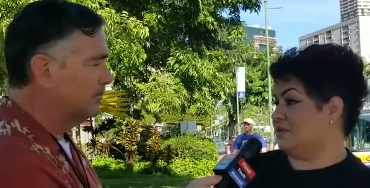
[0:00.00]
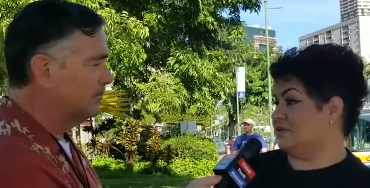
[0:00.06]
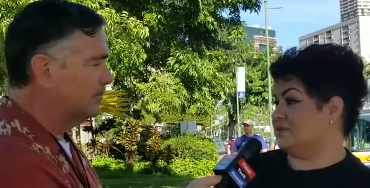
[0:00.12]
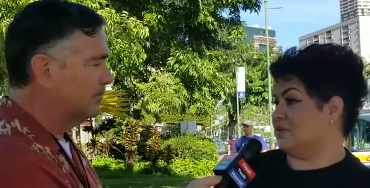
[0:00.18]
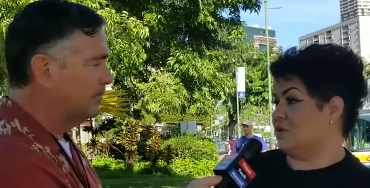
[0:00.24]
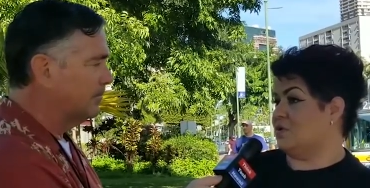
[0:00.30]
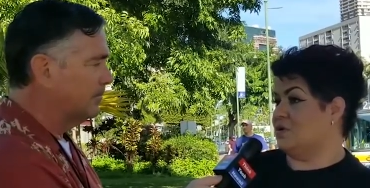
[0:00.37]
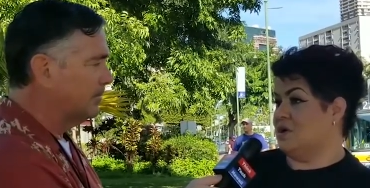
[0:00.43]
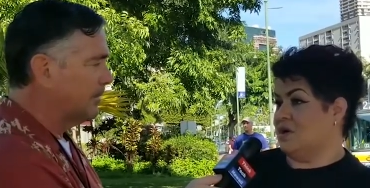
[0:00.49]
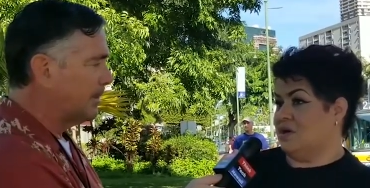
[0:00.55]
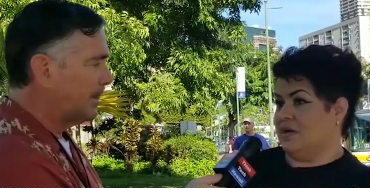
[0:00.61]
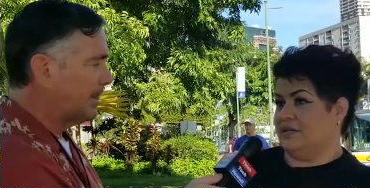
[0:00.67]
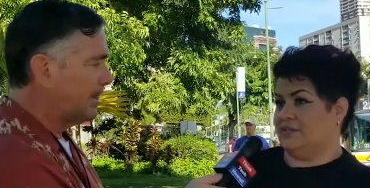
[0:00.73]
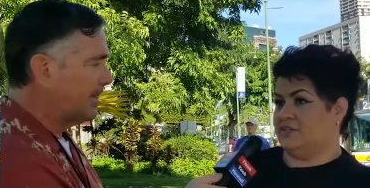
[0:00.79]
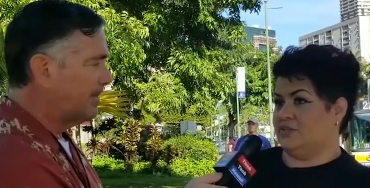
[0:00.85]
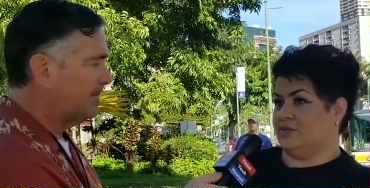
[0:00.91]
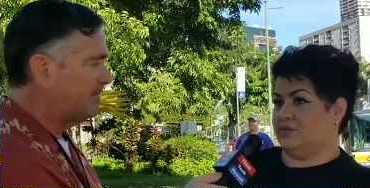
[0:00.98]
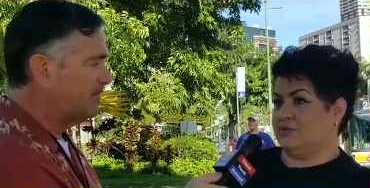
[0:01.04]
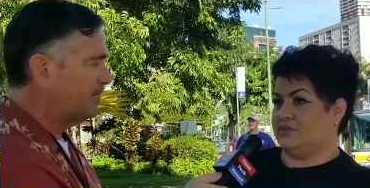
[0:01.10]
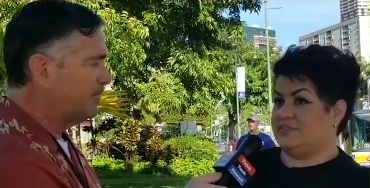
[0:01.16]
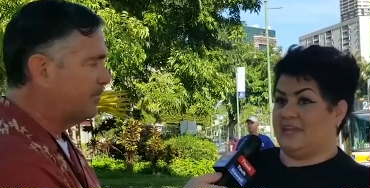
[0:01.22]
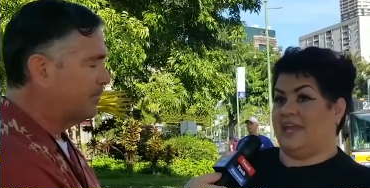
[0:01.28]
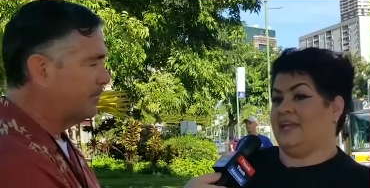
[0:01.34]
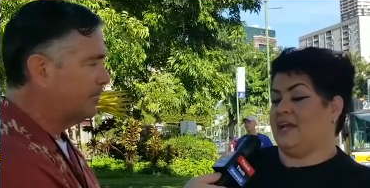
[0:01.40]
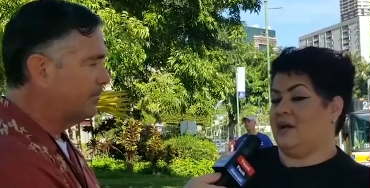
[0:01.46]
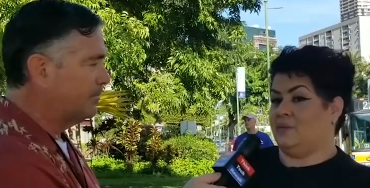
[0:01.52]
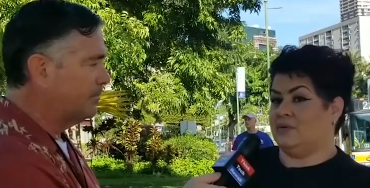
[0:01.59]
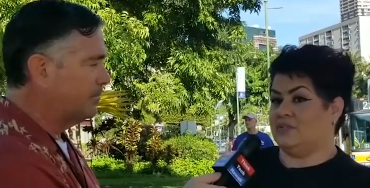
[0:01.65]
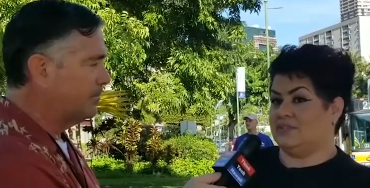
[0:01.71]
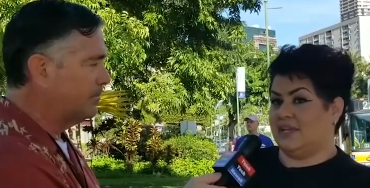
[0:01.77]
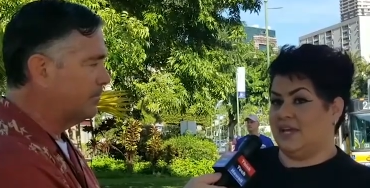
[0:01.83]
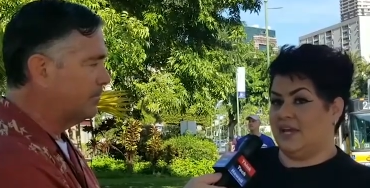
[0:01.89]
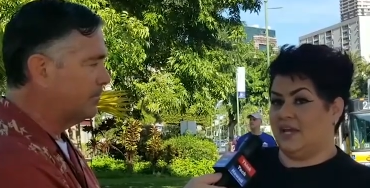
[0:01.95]
Speaker 1: So to the state, I would
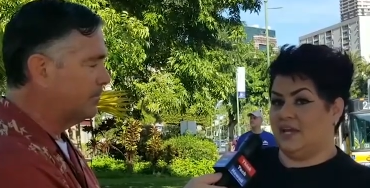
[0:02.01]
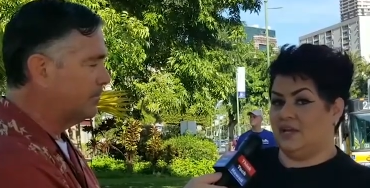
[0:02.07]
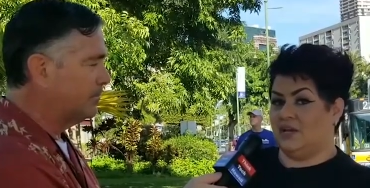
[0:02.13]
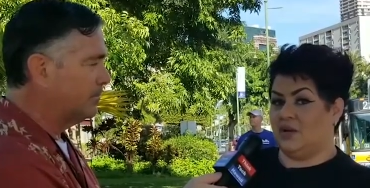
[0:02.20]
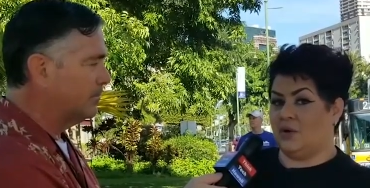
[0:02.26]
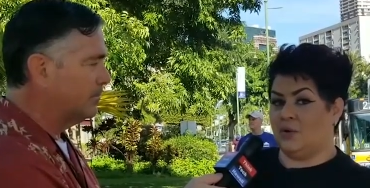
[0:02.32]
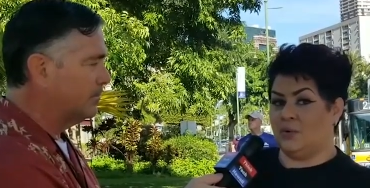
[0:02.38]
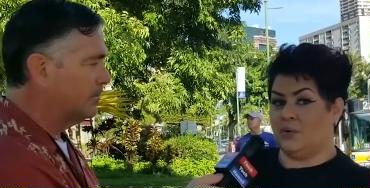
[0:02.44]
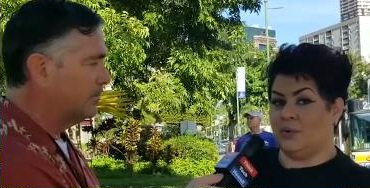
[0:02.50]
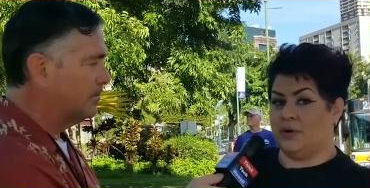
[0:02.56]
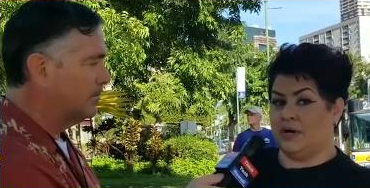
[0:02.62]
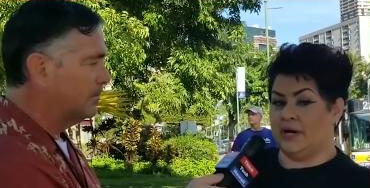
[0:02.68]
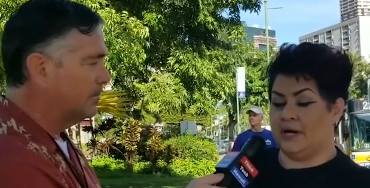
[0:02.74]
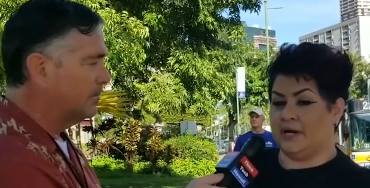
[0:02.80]
say, you know,